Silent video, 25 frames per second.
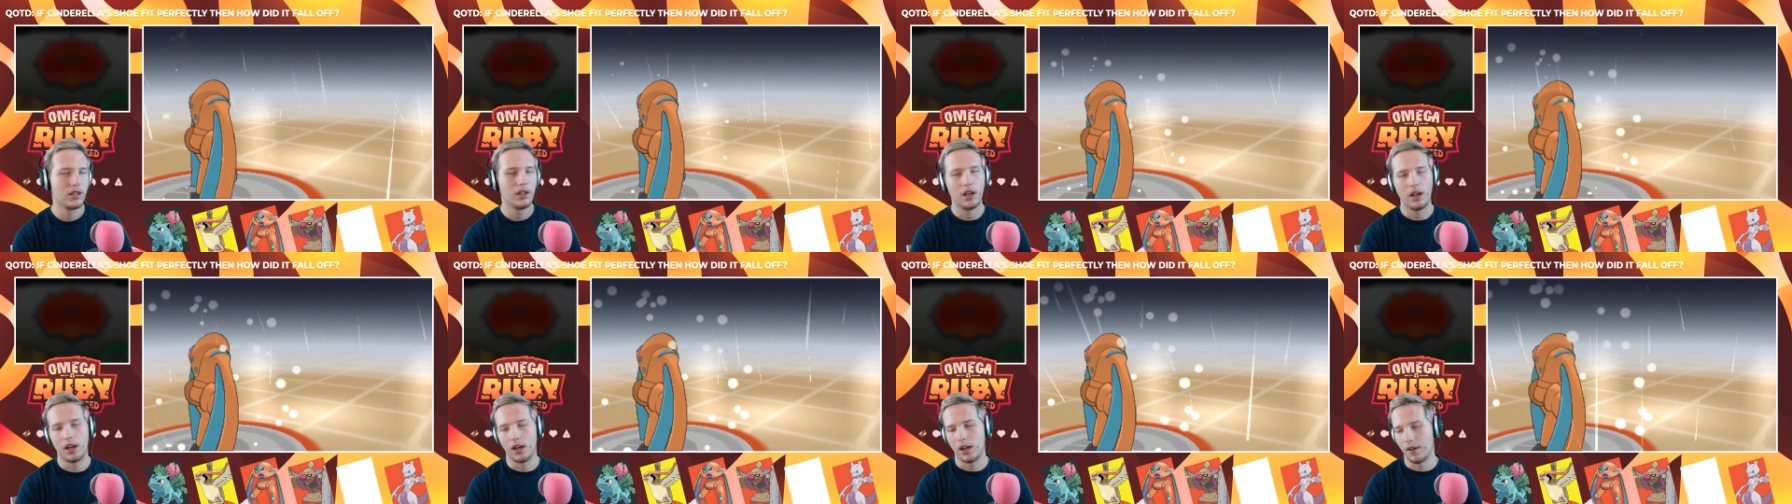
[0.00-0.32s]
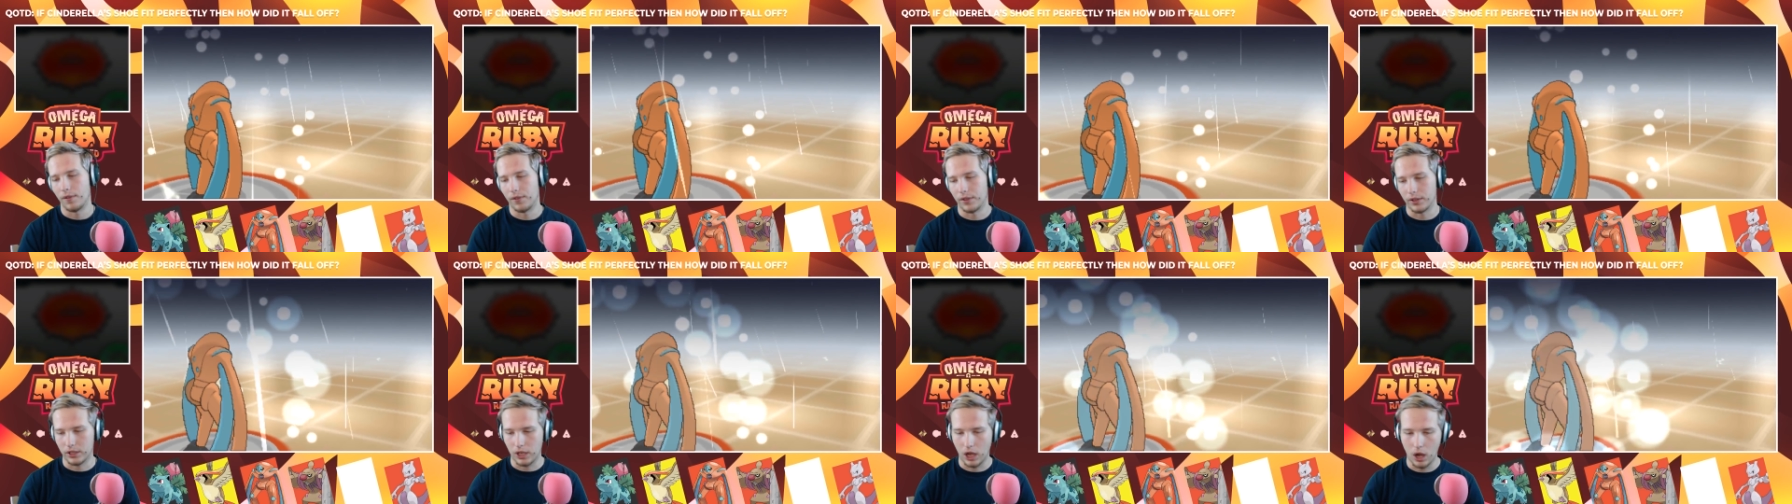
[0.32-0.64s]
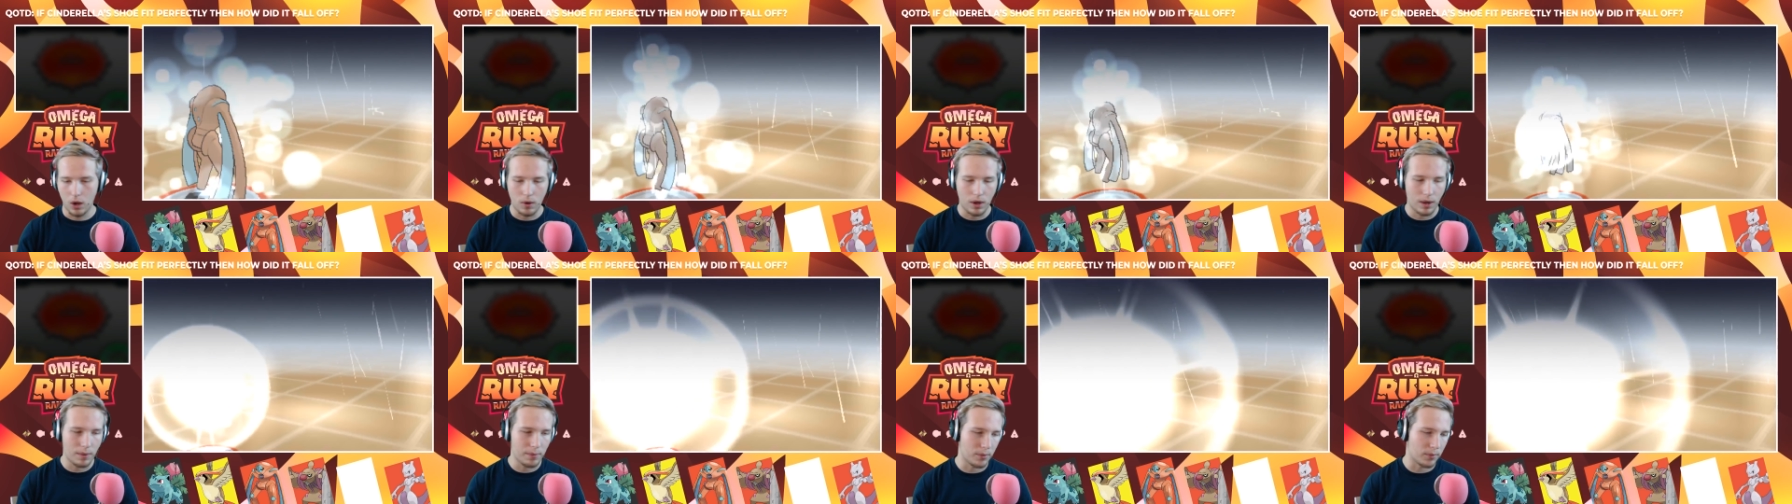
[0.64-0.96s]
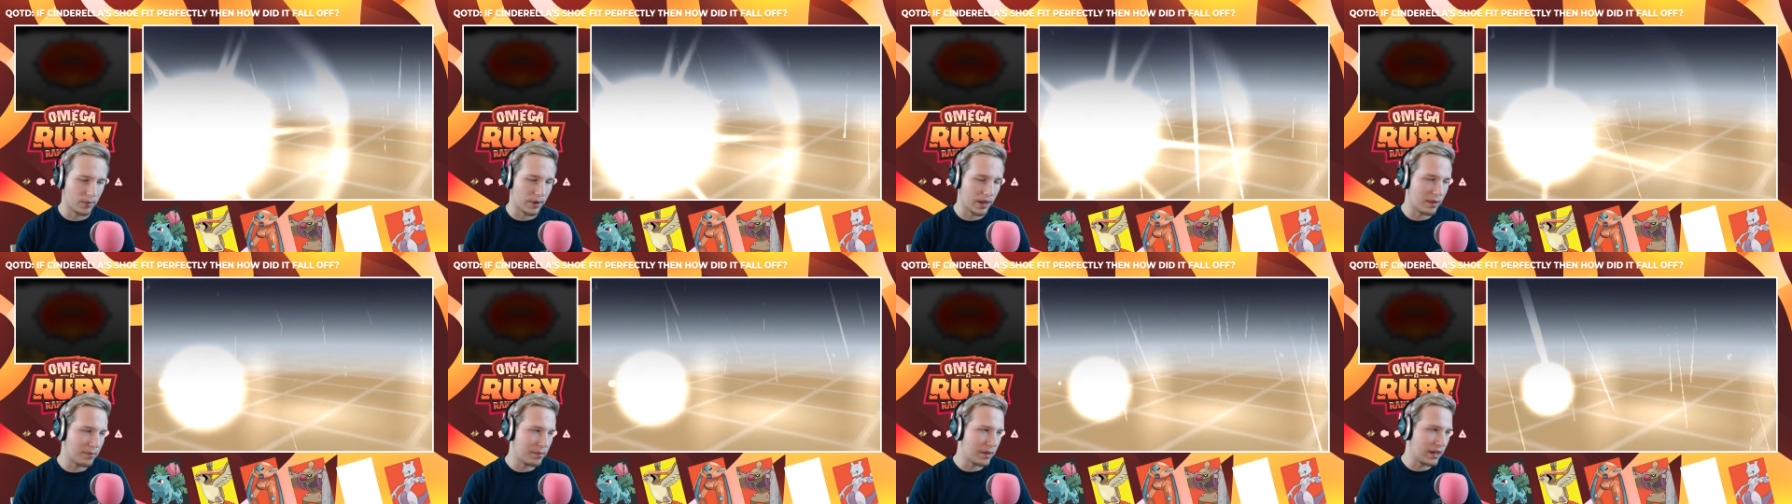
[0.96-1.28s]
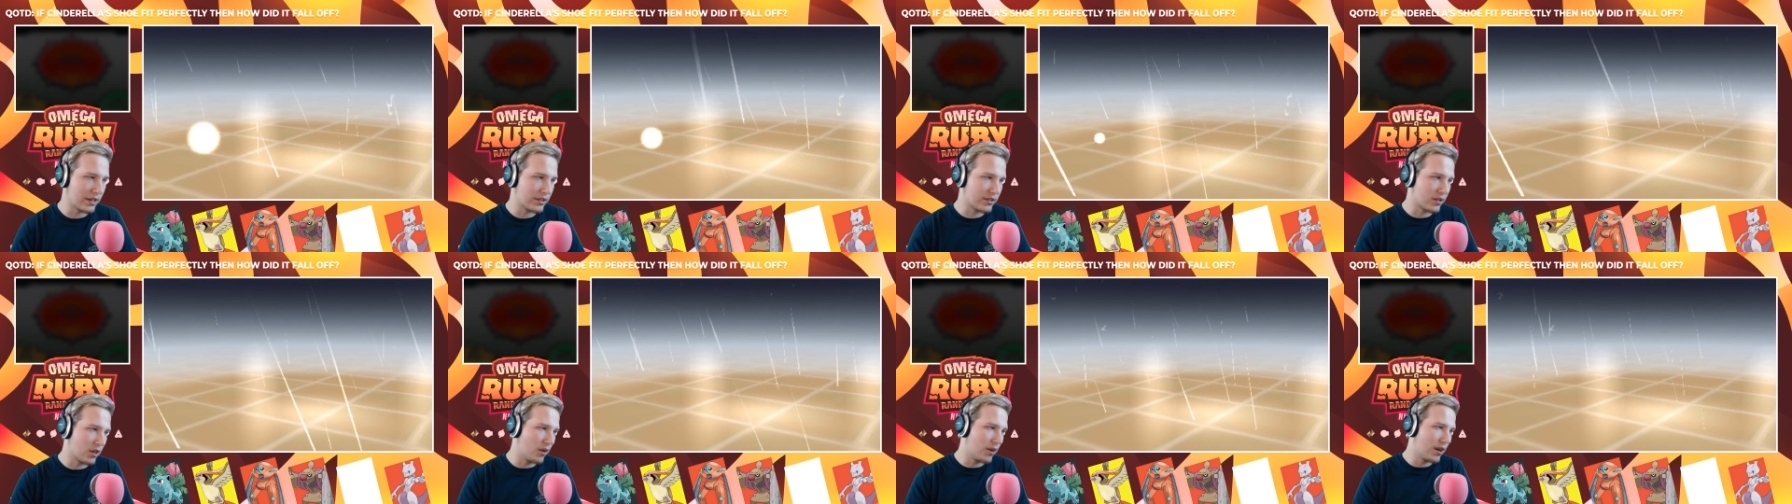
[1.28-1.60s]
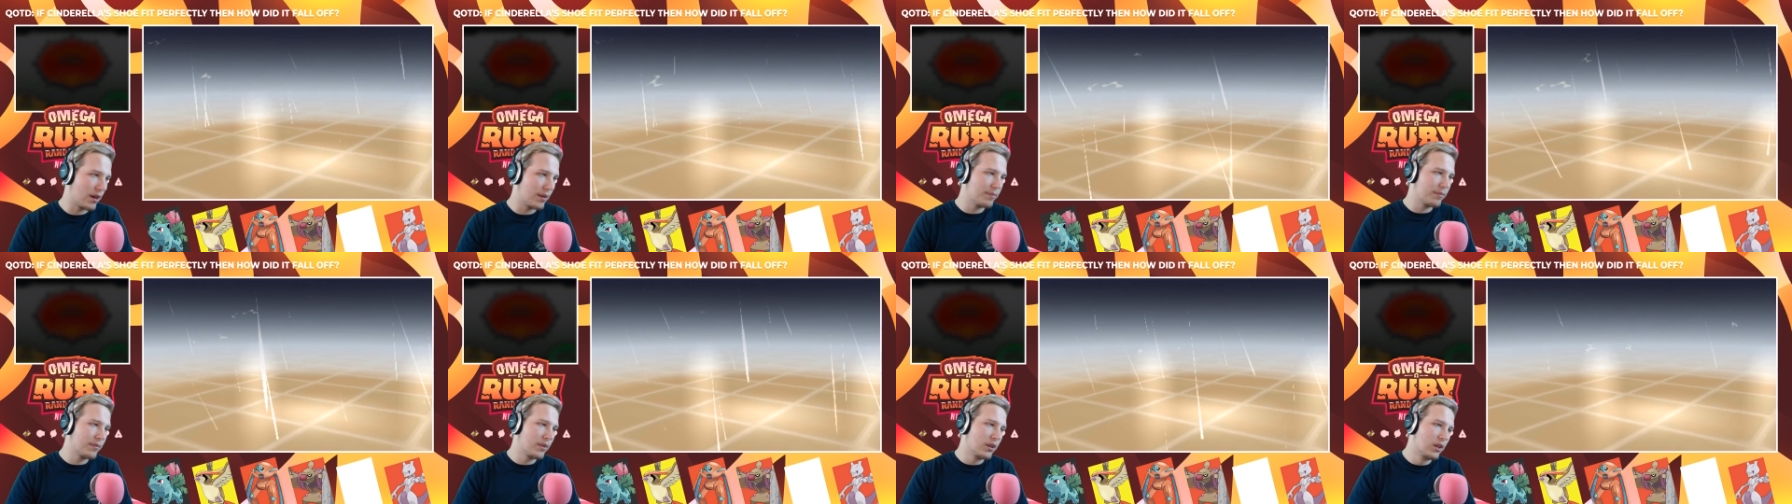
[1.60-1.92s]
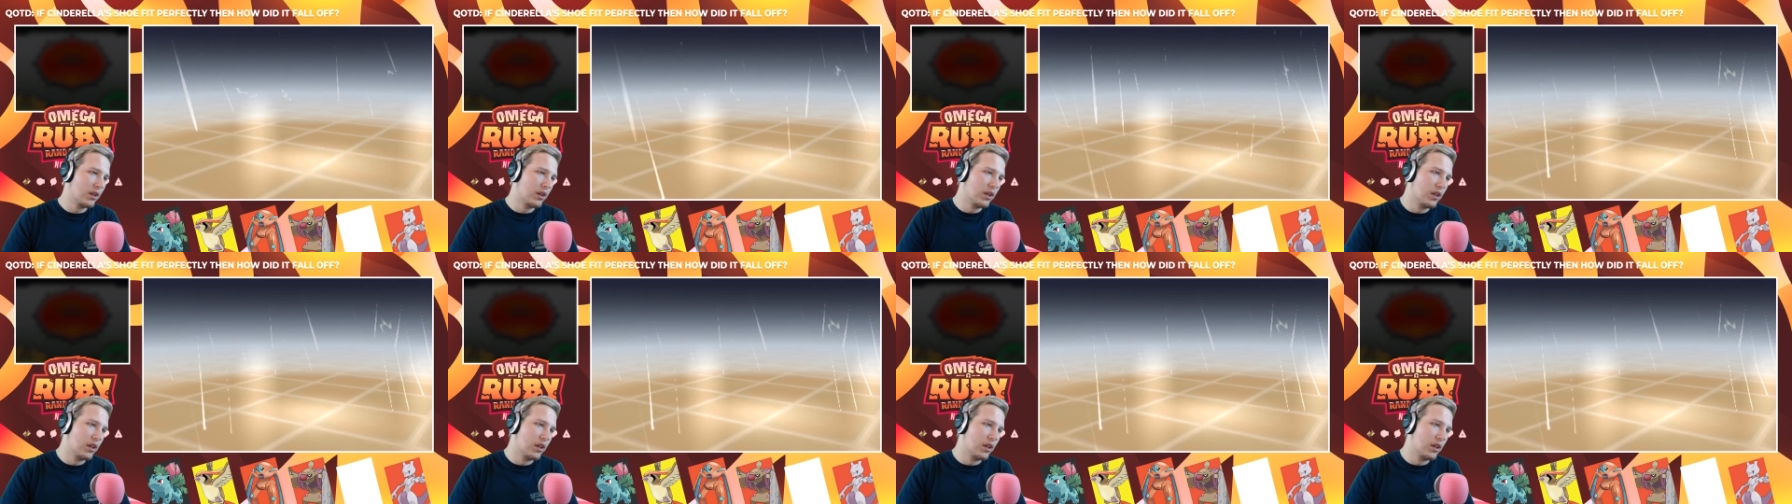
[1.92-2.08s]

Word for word: the co-op, the randomized co-op,